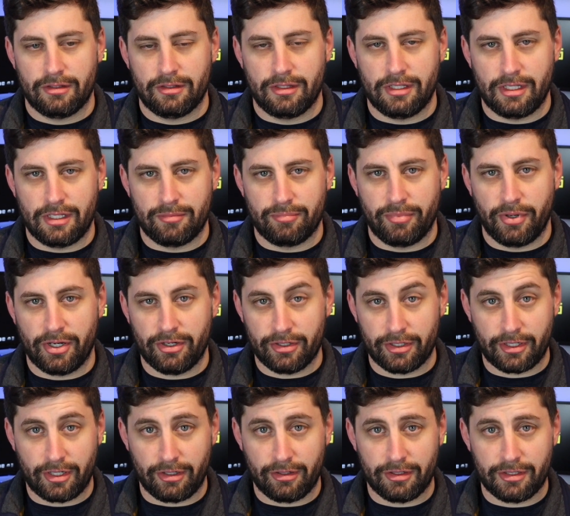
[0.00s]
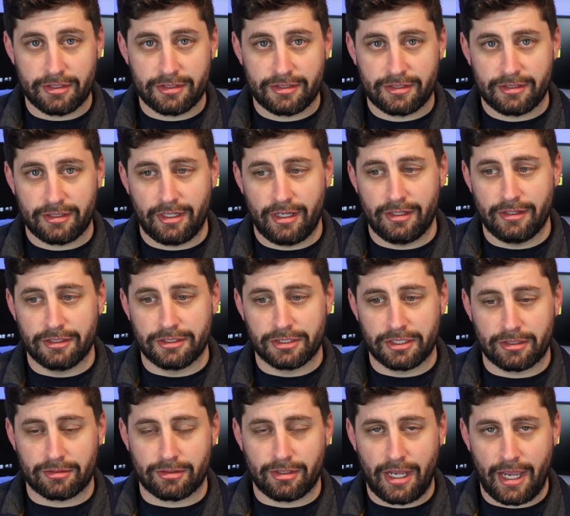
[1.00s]
The per occurrence and the
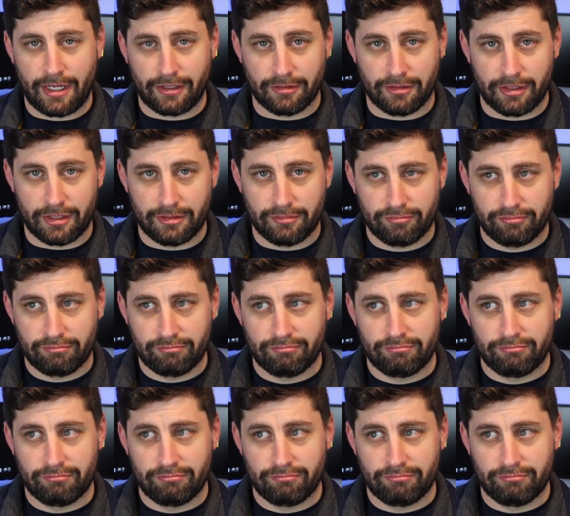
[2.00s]
general aggregate.